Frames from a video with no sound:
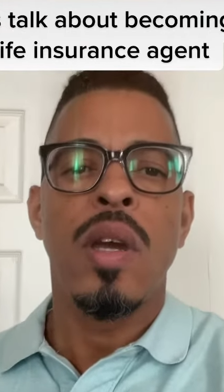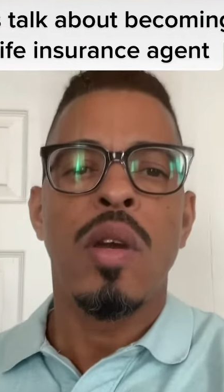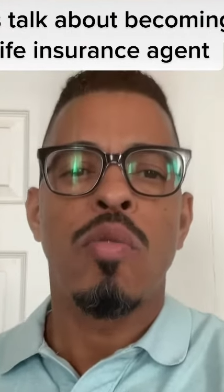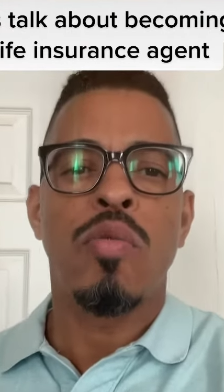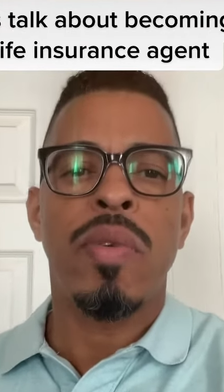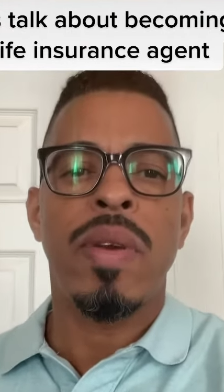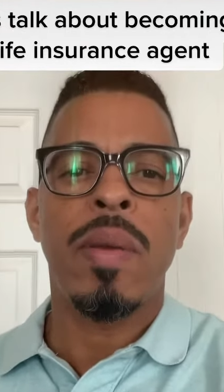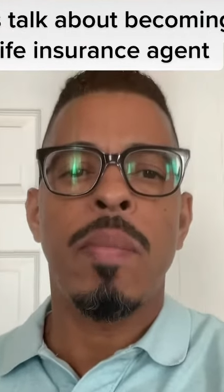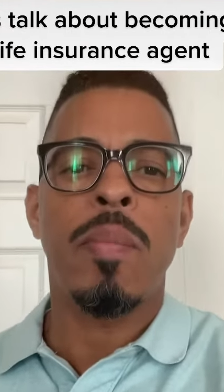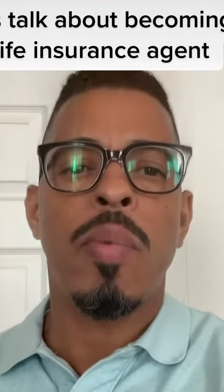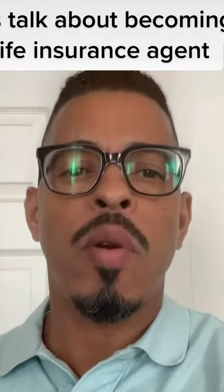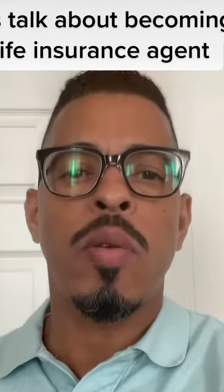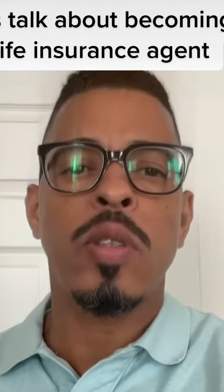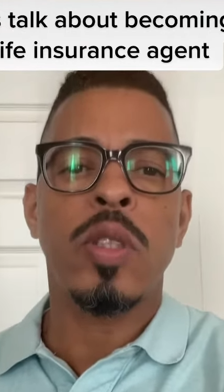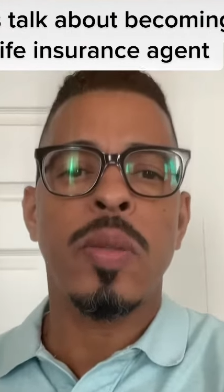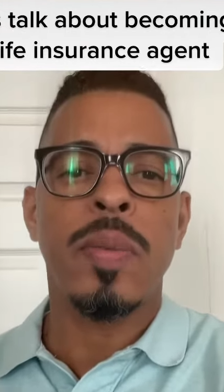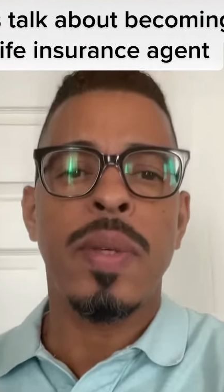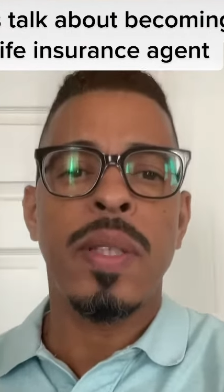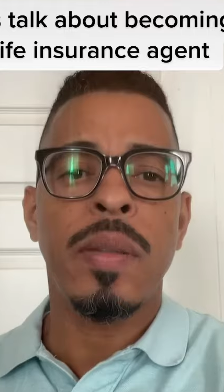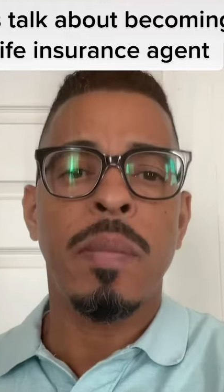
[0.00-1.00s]

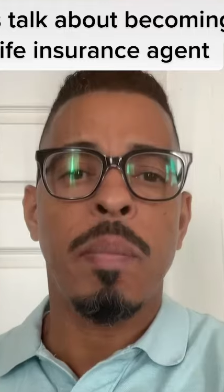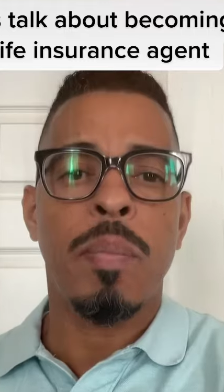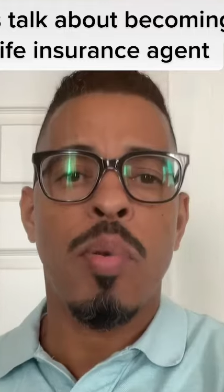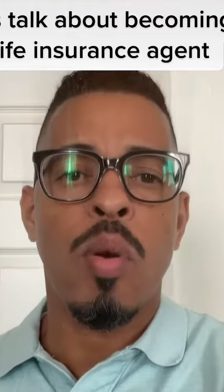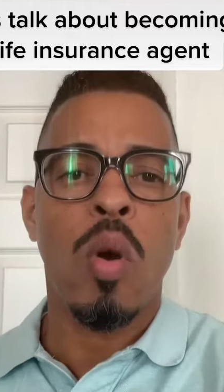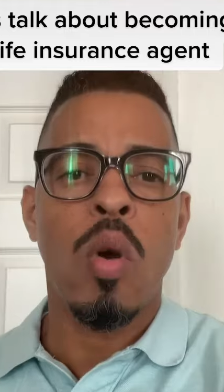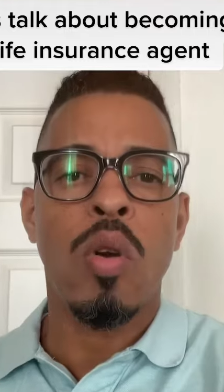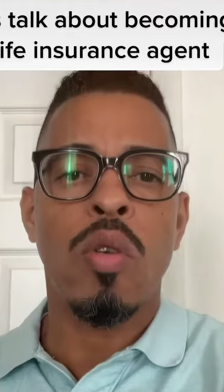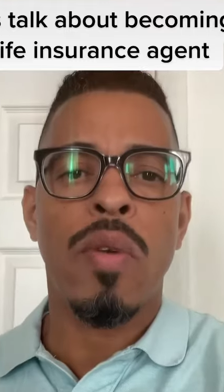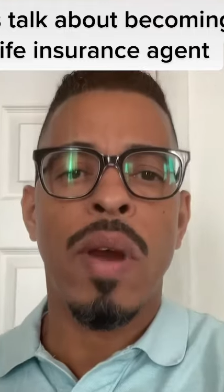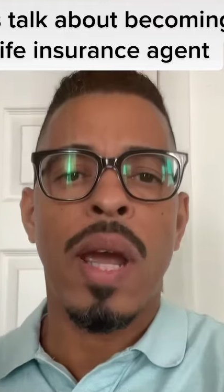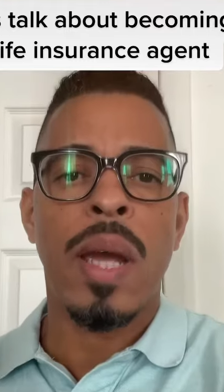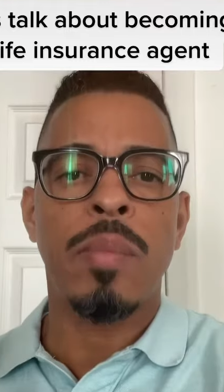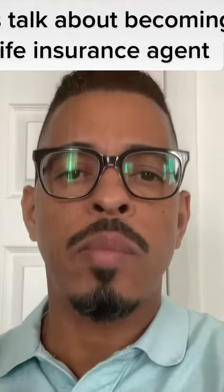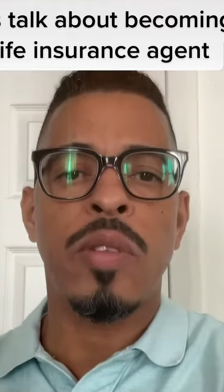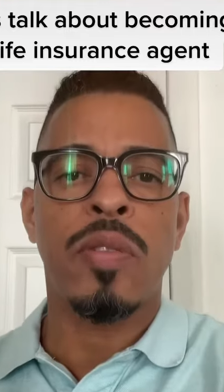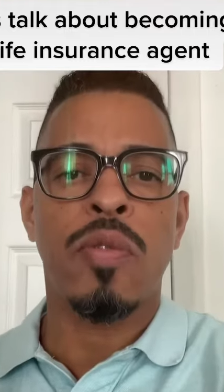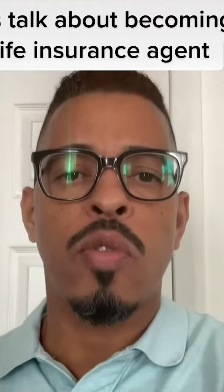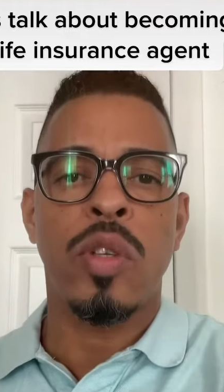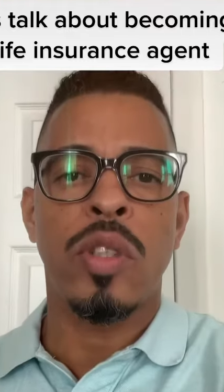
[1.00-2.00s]
Reimbursement
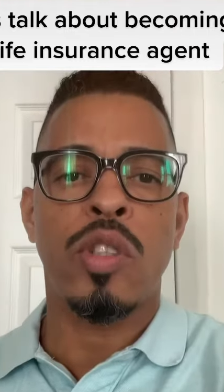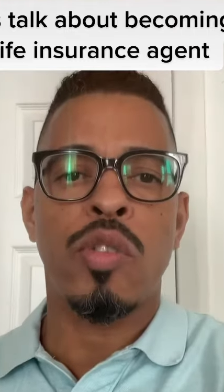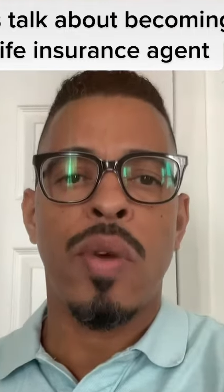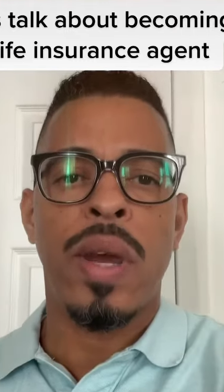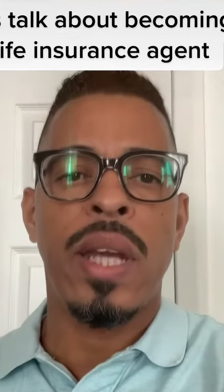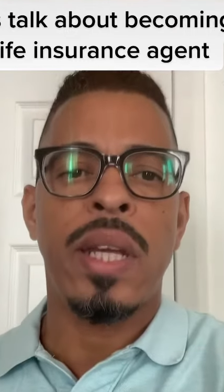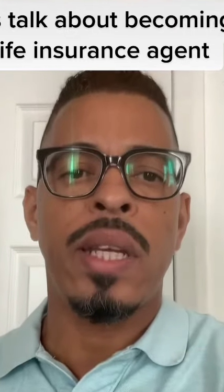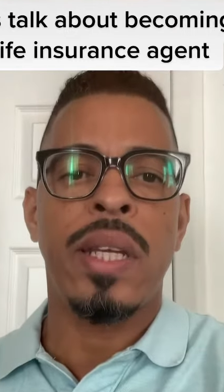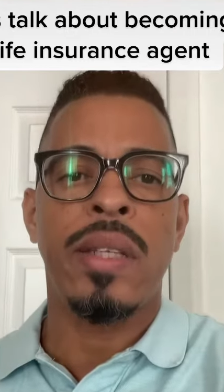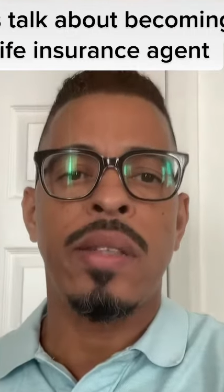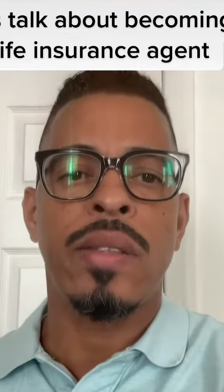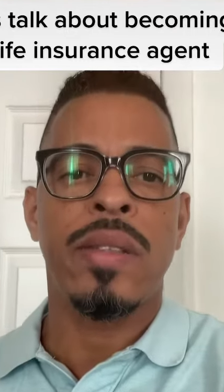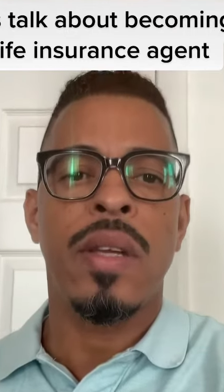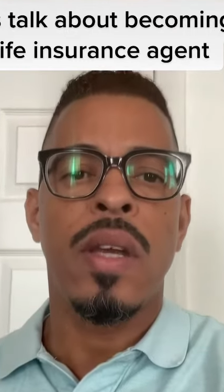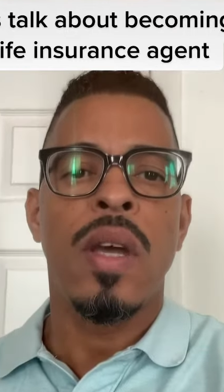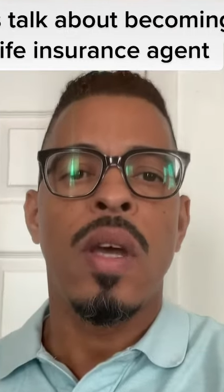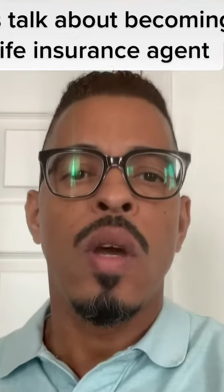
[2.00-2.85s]
programs for trainees.